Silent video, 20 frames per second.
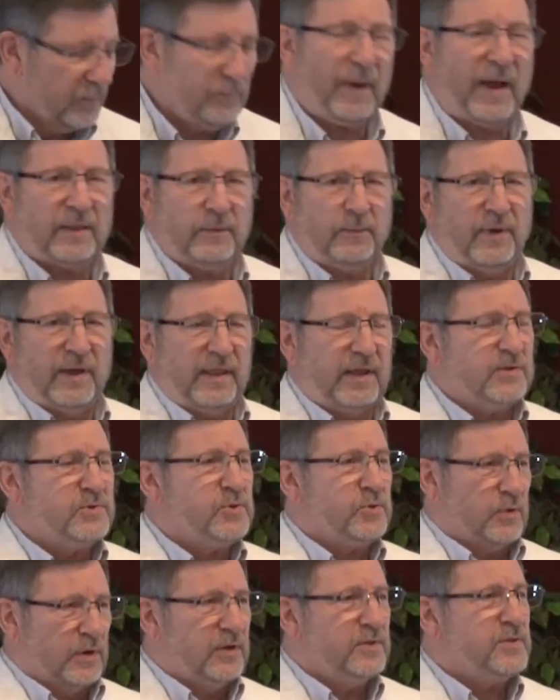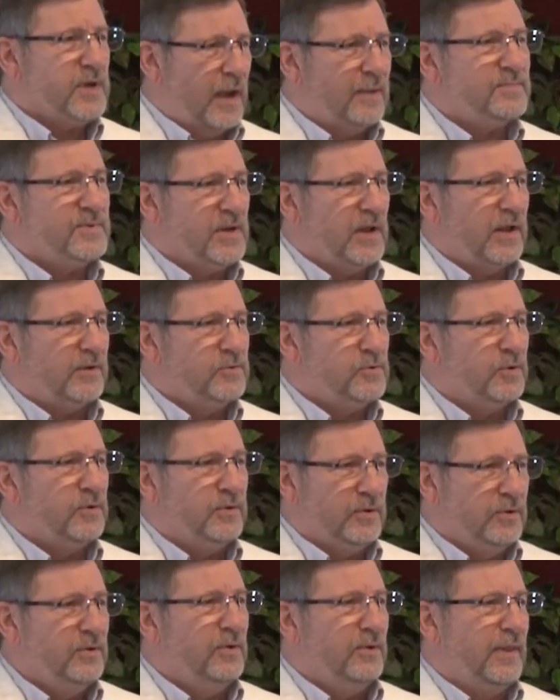By the way, that story of Tom's not true.
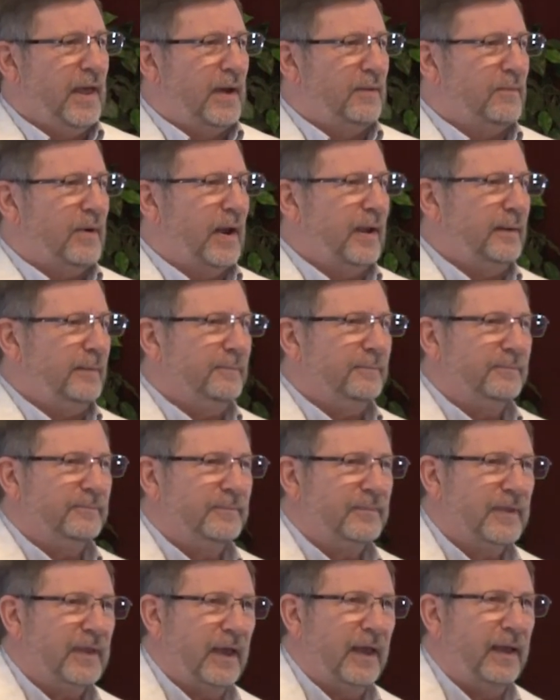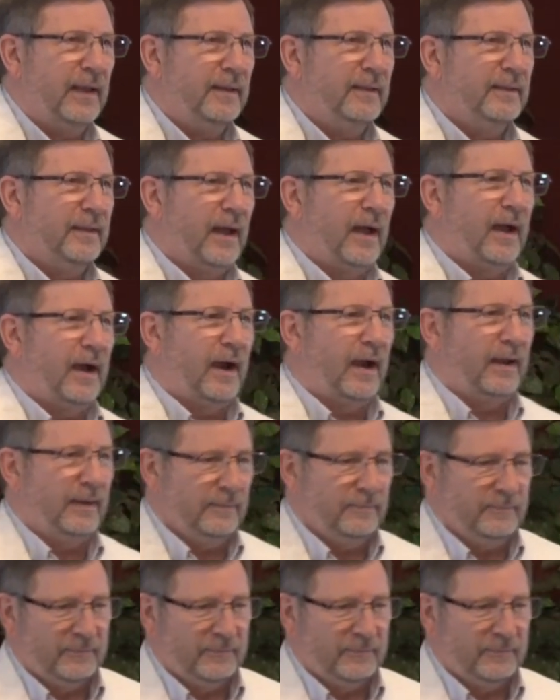You knew that, right? Okay, all right.